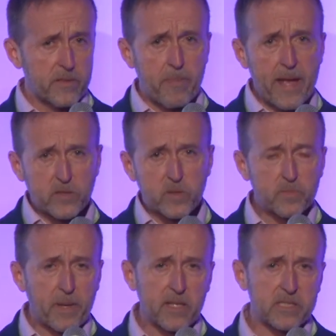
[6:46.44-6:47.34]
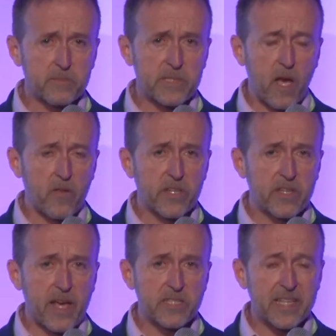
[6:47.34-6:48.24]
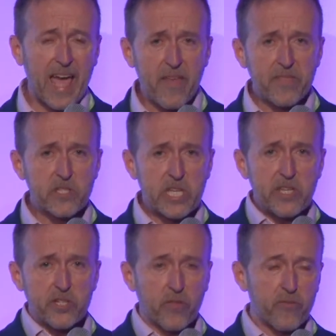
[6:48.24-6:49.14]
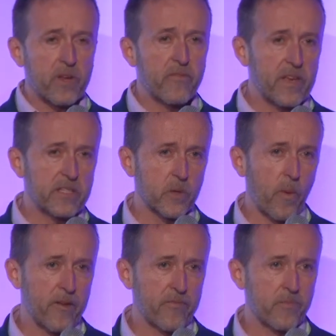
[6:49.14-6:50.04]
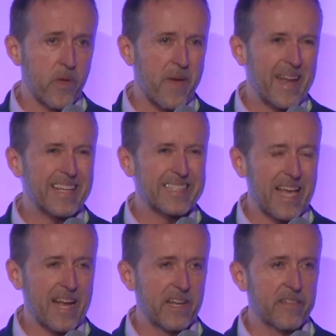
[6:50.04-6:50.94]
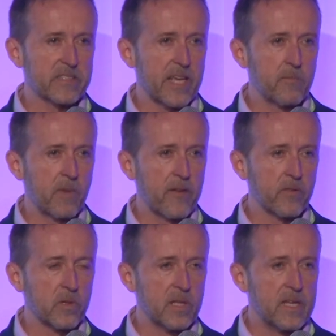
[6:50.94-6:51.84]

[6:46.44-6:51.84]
the pencils being tipped out on the desk, and the teacher 3 feet away from them at exactly the same level.